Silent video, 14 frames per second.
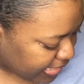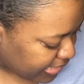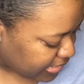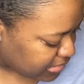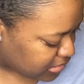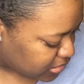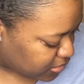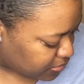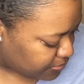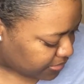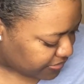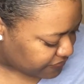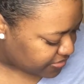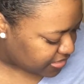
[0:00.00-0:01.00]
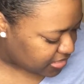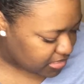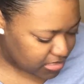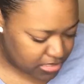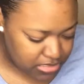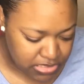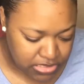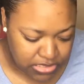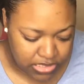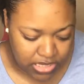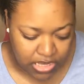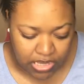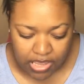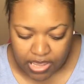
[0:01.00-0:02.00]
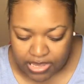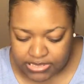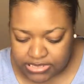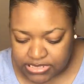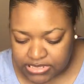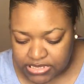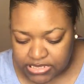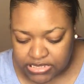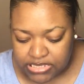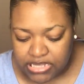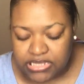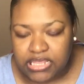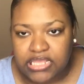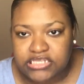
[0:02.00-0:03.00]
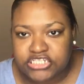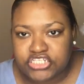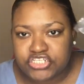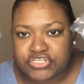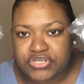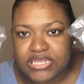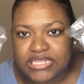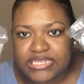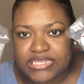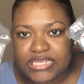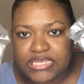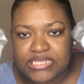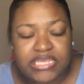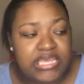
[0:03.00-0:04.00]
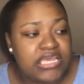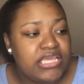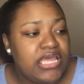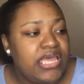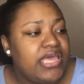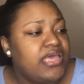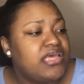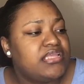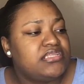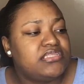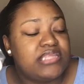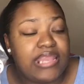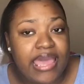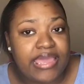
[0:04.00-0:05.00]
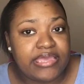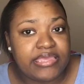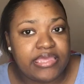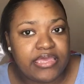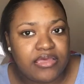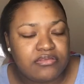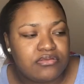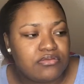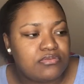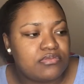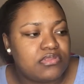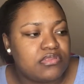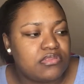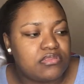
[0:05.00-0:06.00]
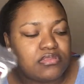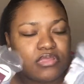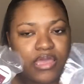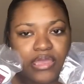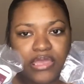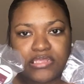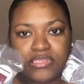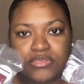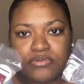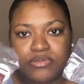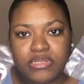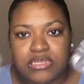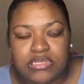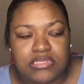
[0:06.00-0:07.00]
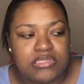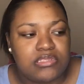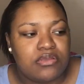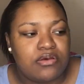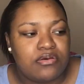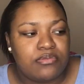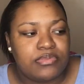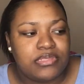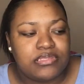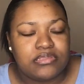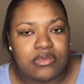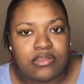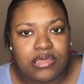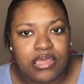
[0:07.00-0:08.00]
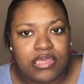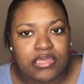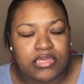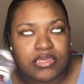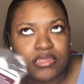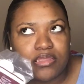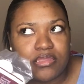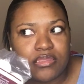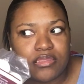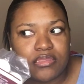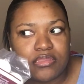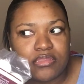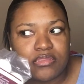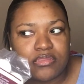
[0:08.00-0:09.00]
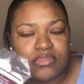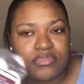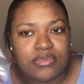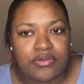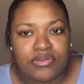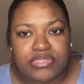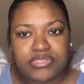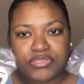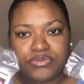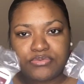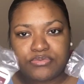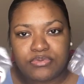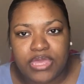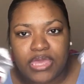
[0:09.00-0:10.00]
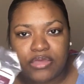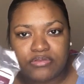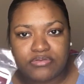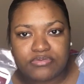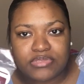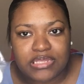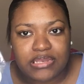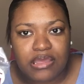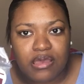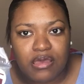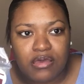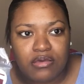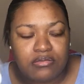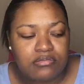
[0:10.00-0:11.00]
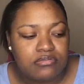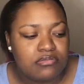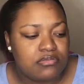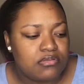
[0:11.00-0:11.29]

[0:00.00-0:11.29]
got two of these unscented tea light candles. I got two of these, so these are like 32 candles in all.